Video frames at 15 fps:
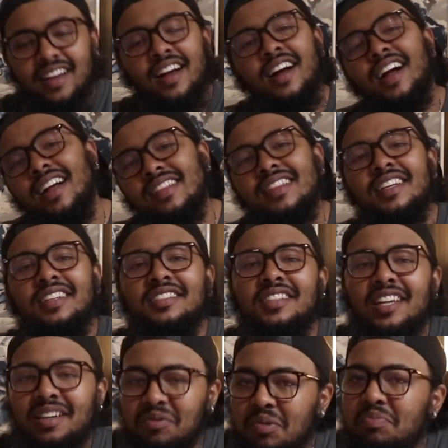got thick
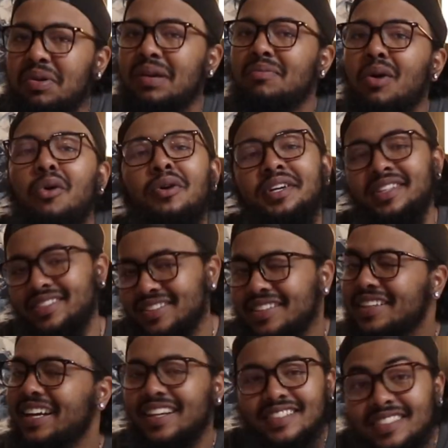skin. I'm a big boy.
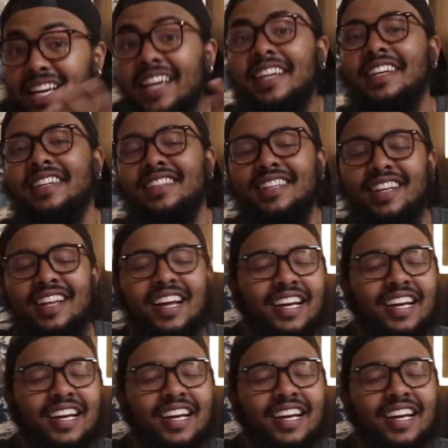I could take it.